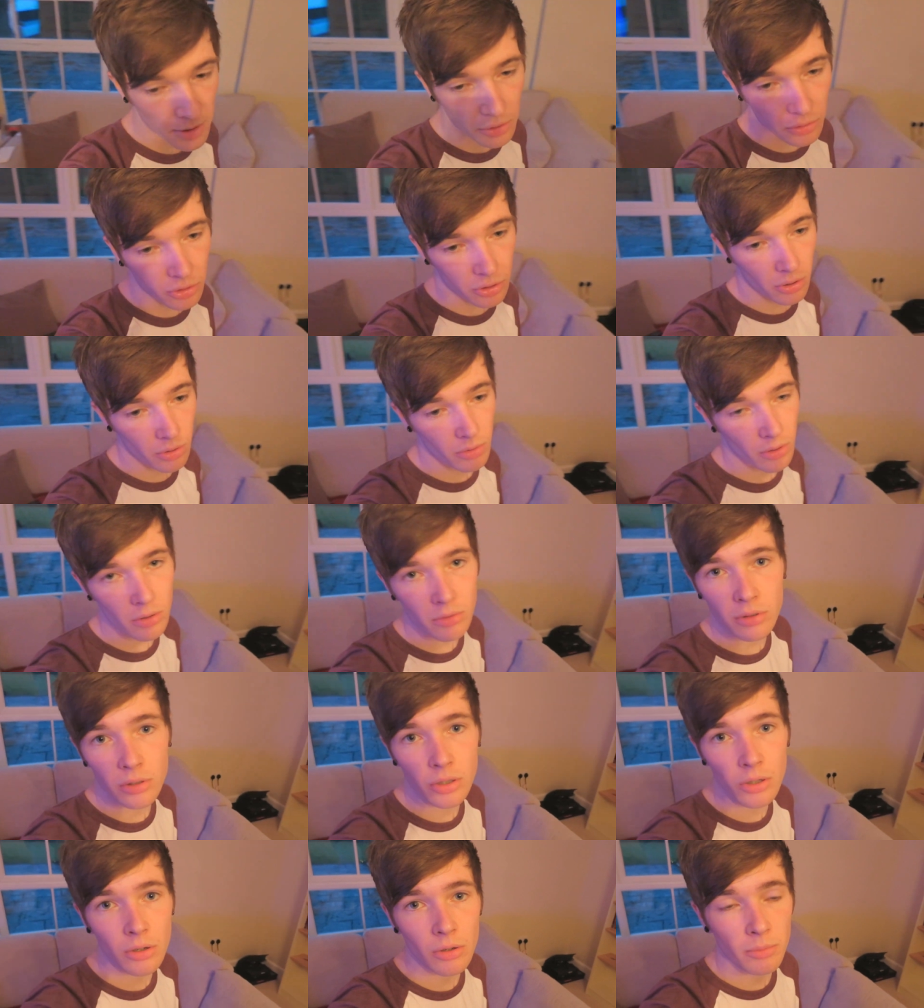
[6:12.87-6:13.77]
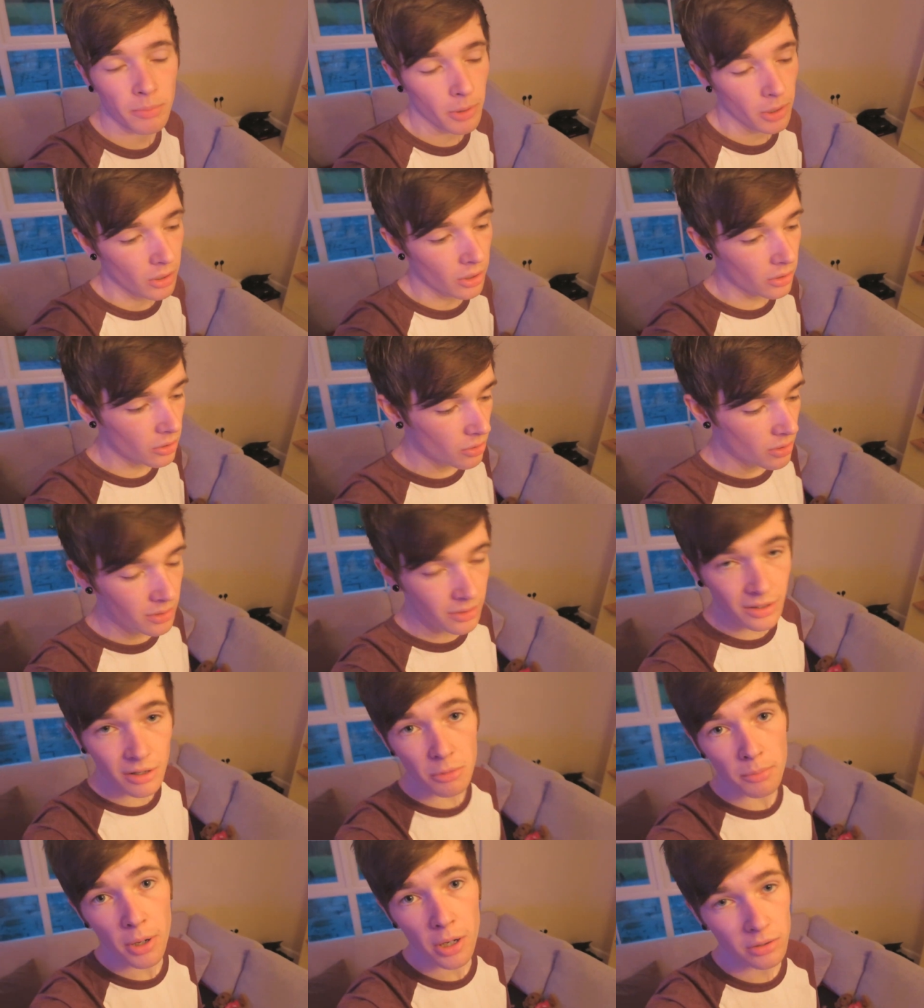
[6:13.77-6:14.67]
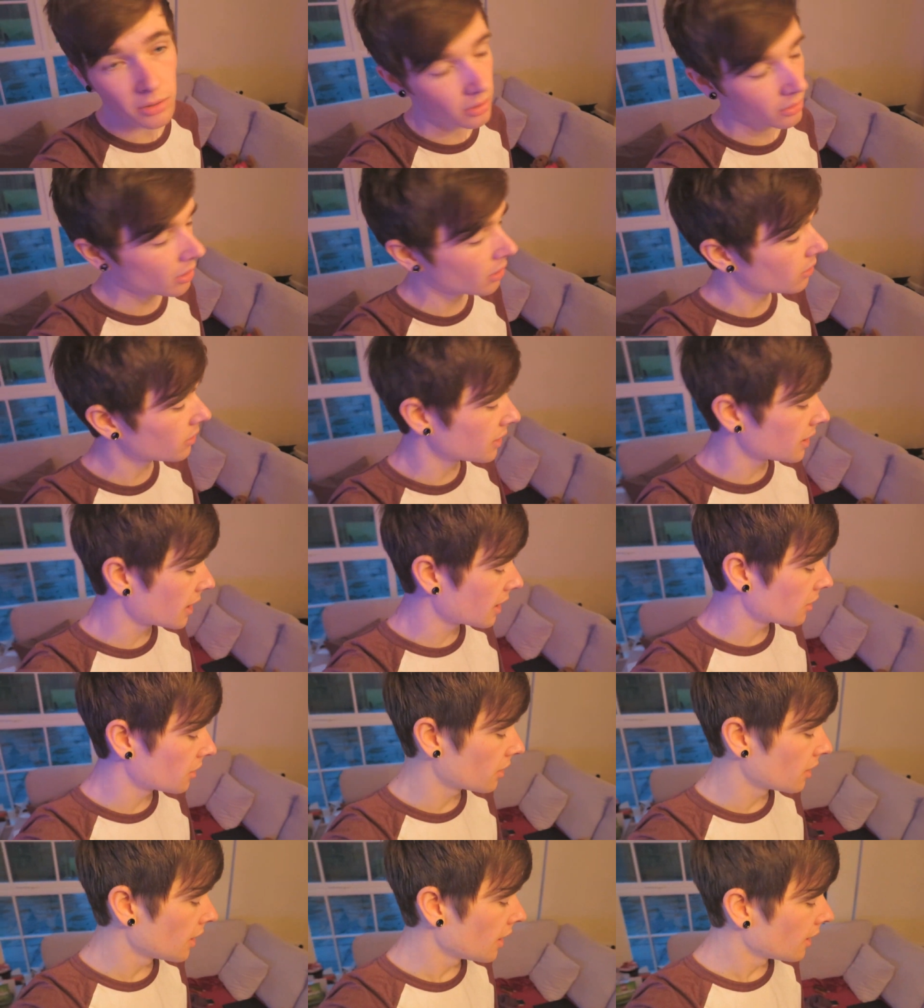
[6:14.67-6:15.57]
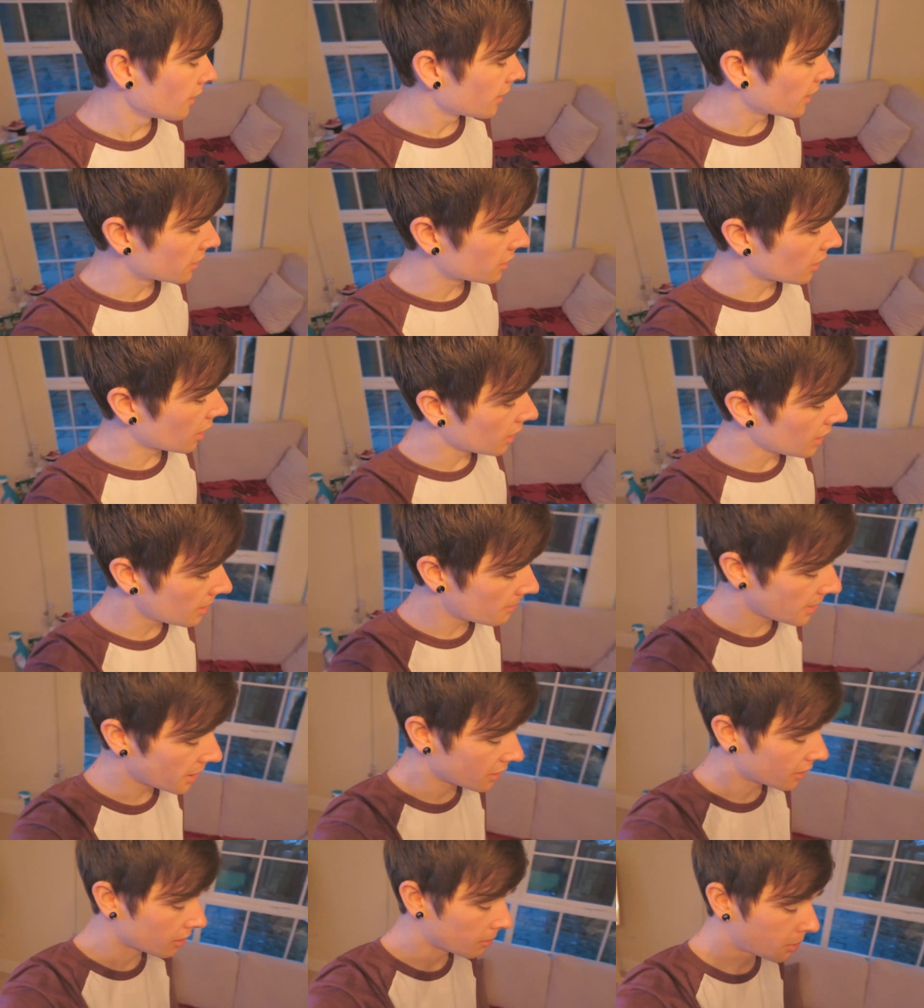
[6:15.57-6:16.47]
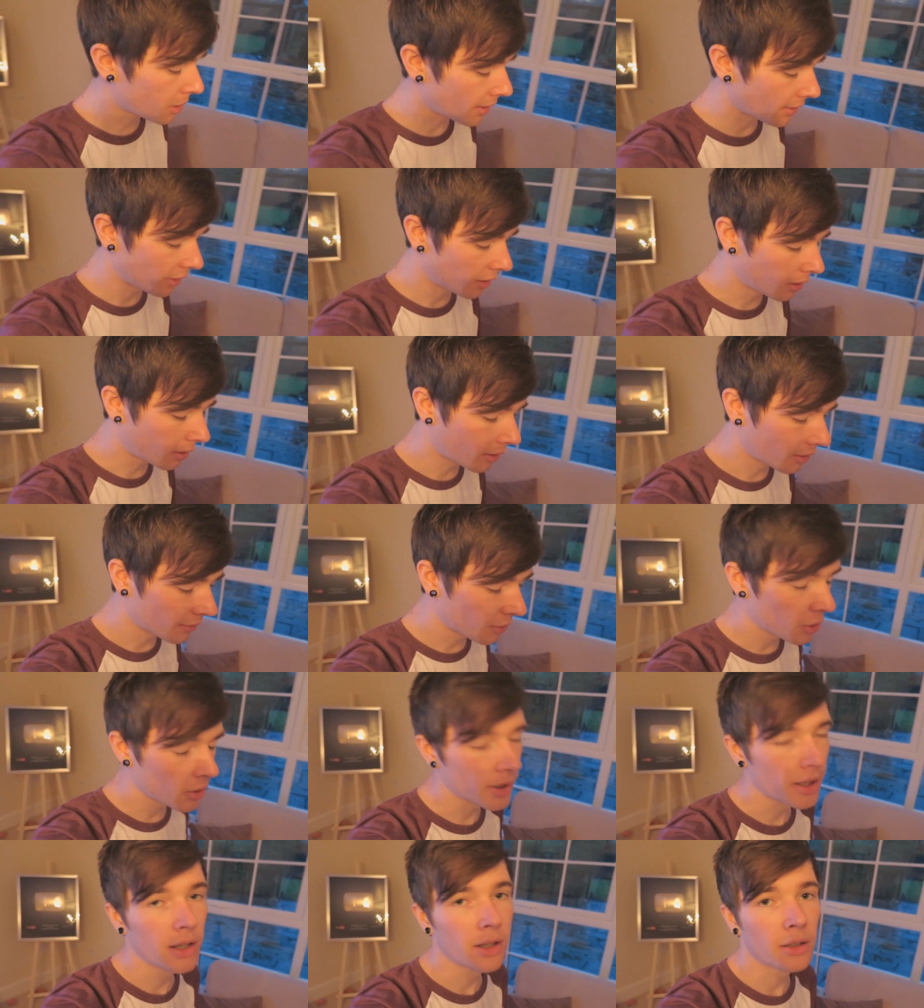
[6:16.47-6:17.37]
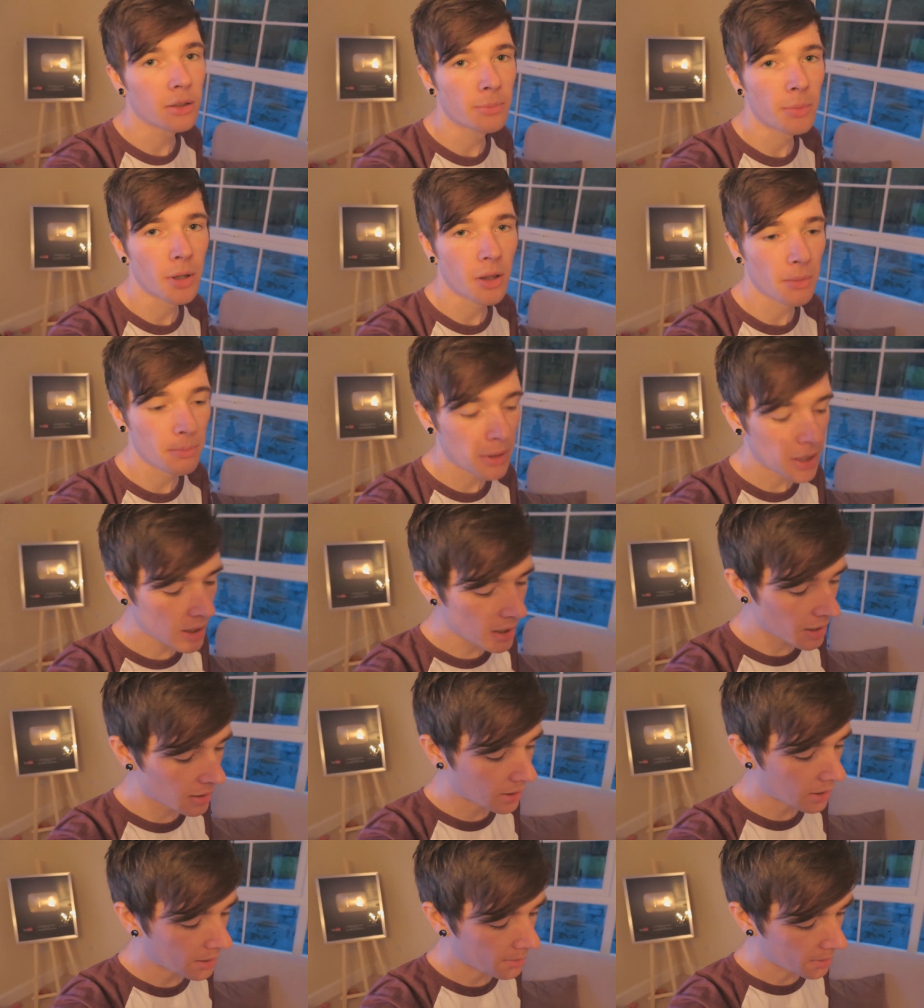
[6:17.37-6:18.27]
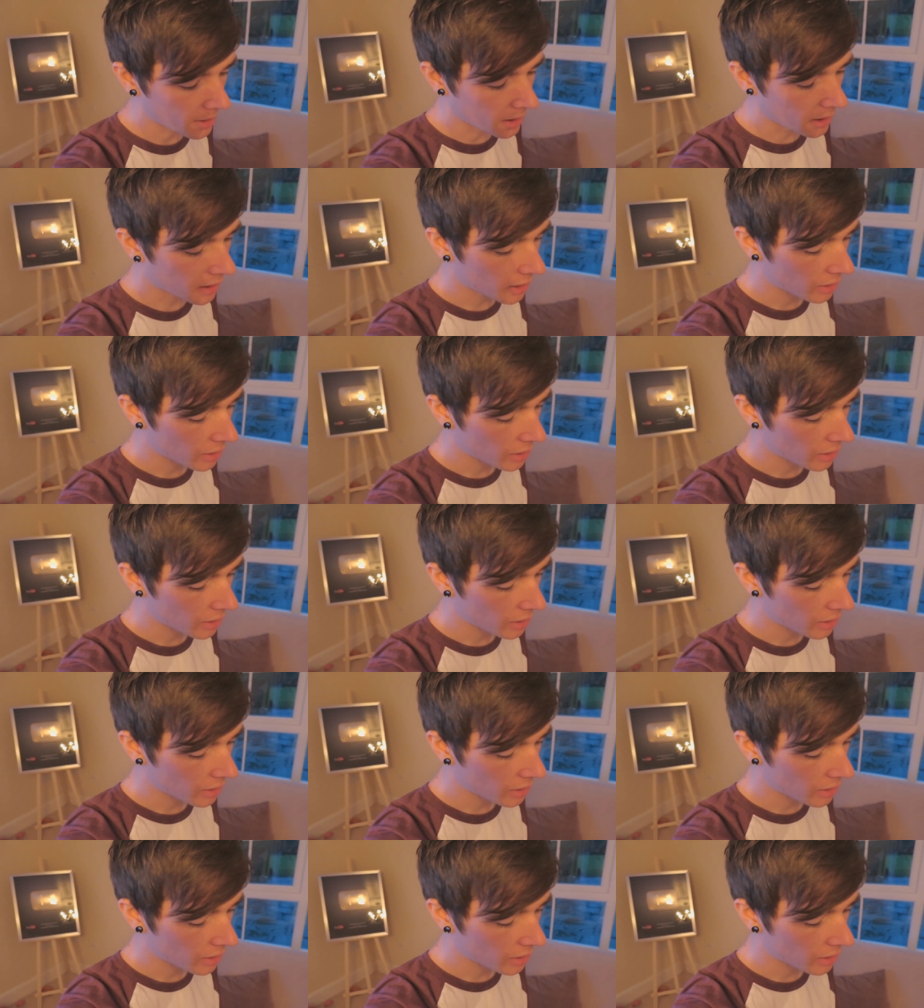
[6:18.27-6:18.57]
I'll be able to show you those too. But you can still purchase those now. There's an unlimited supply of hoodies, but the beanies are limited